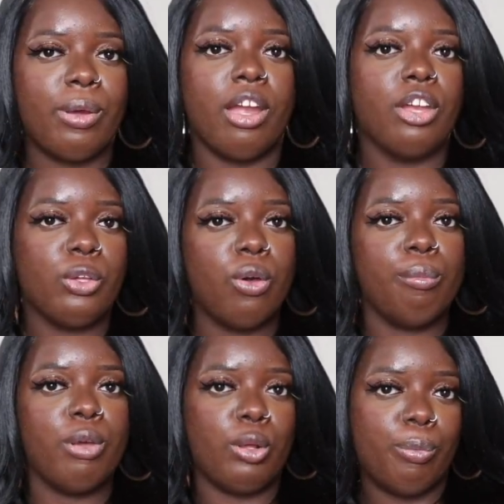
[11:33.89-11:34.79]
the way, are you
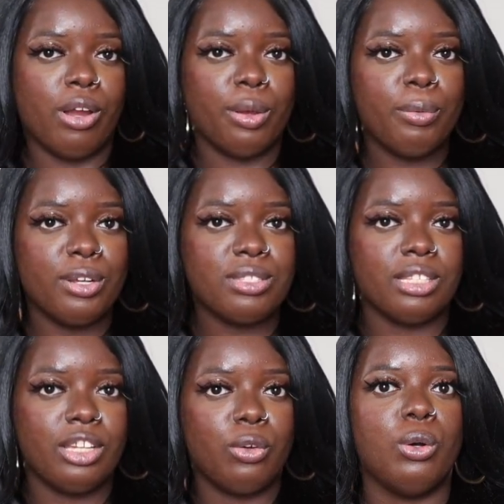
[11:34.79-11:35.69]
a middle part
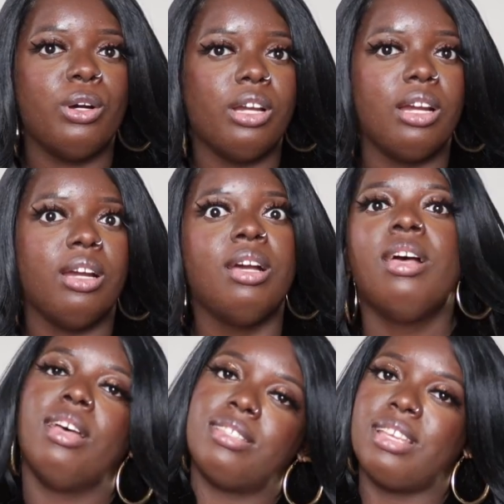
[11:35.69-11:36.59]
person or
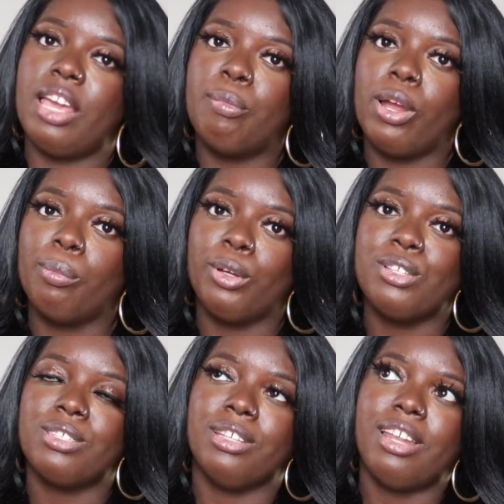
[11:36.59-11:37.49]
a side part
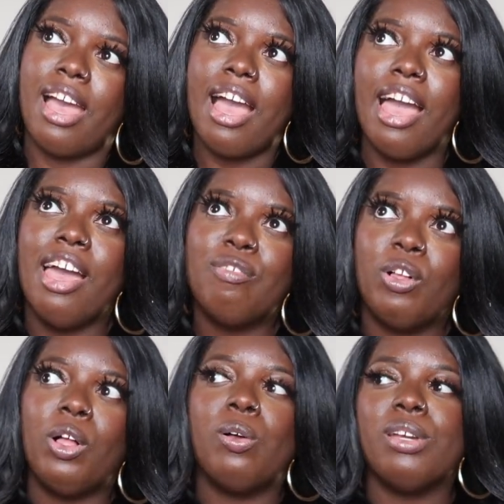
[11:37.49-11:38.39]
person?
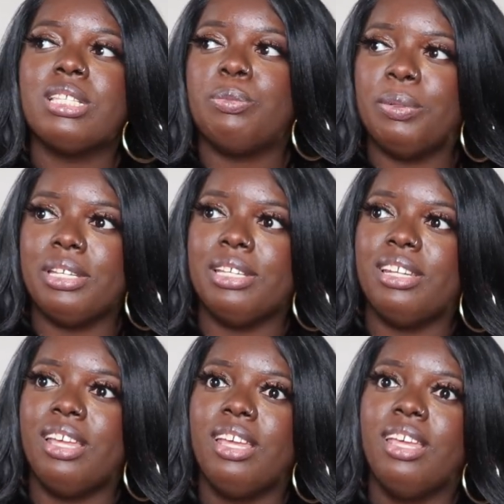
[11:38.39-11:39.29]
I've always
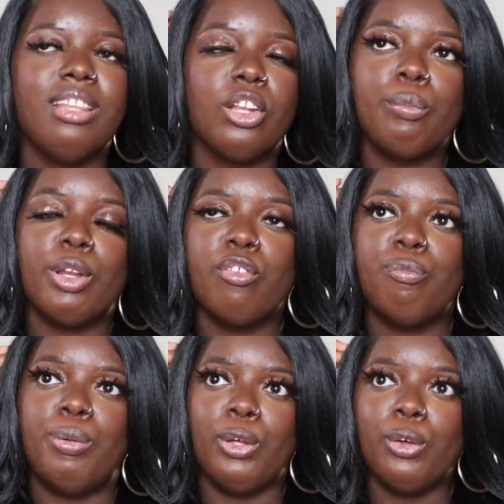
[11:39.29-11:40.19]
been a little bit
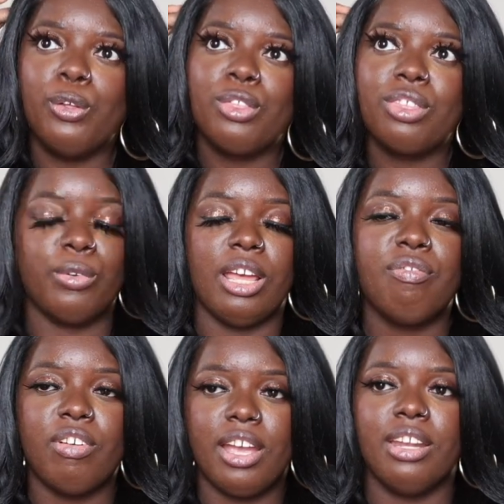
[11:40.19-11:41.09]
of both. When
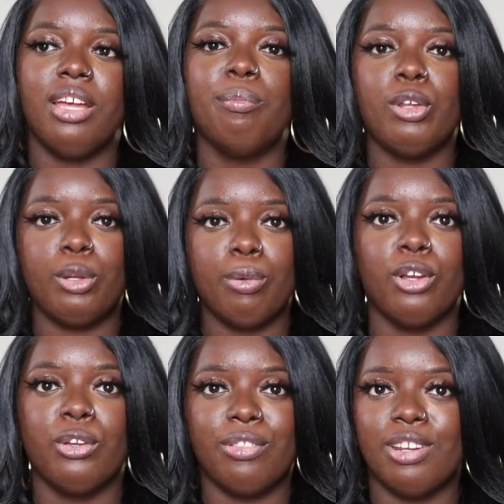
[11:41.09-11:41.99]
I find a middle
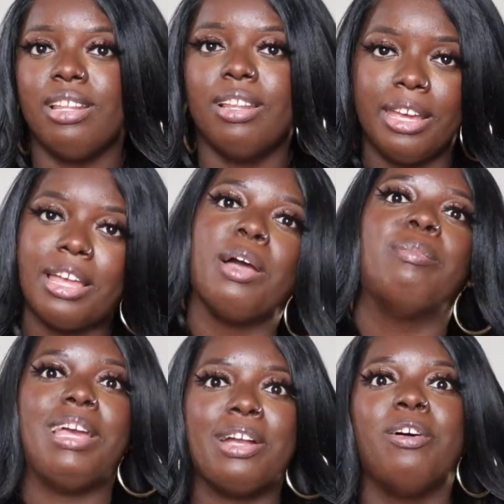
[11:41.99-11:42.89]
part unit that I like, I'm
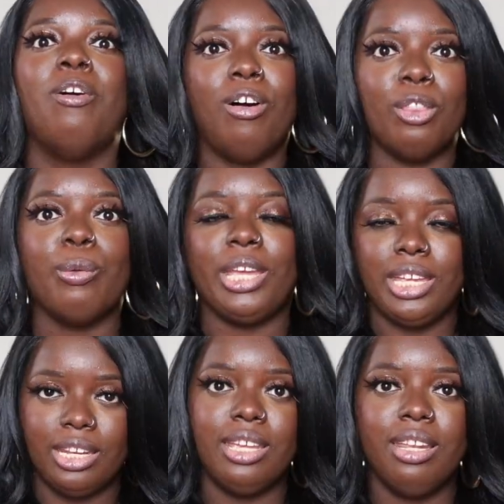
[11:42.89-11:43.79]
like all the way
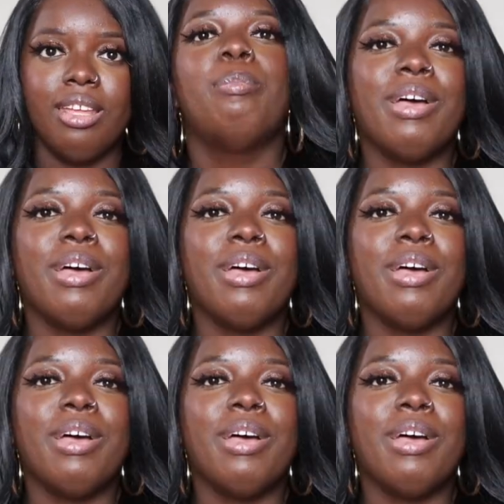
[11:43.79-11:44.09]
in it.